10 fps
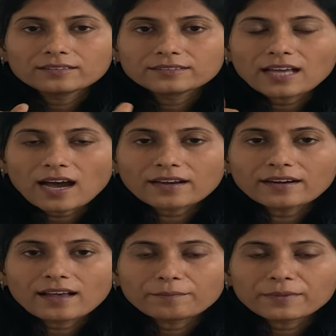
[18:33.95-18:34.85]

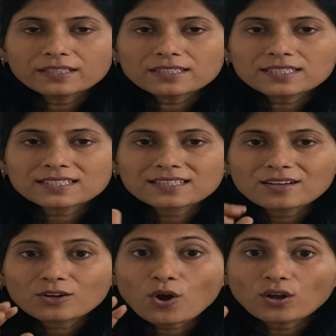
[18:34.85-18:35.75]
Dharana means
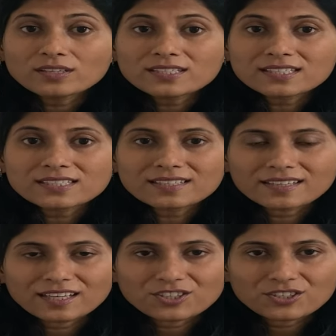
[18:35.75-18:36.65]

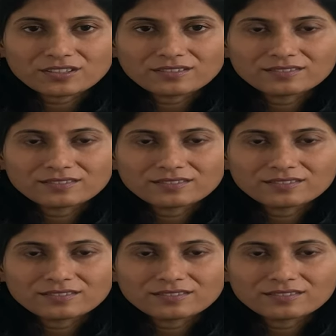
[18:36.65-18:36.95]
concentration.